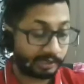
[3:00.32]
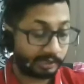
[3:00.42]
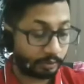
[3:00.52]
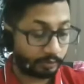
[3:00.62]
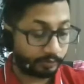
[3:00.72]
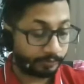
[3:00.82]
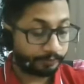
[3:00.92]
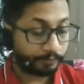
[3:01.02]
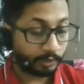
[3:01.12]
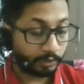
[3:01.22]
care of.
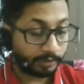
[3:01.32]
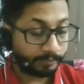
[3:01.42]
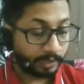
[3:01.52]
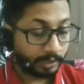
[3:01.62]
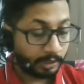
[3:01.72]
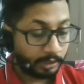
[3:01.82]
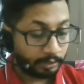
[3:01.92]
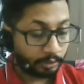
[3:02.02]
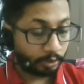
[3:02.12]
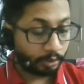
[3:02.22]
Okay.
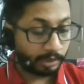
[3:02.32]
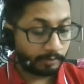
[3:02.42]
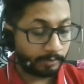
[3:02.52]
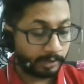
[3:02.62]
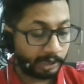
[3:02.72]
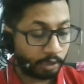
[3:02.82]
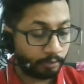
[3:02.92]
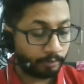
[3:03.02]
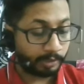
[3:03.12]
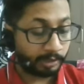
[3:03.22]
So
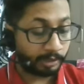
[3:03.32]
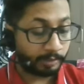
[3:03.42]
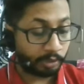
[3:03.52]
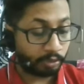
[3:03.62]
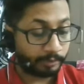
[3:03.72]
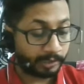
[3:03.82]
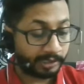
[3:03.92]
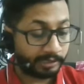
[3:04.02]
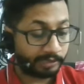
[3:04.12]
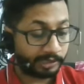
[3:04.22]
about
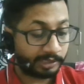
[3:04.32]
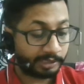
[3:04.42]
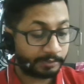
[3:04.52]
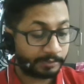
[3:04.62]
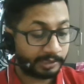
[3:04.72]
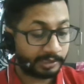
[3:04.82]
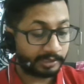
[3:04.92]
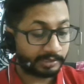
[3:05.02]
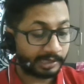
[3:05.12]
my training experience,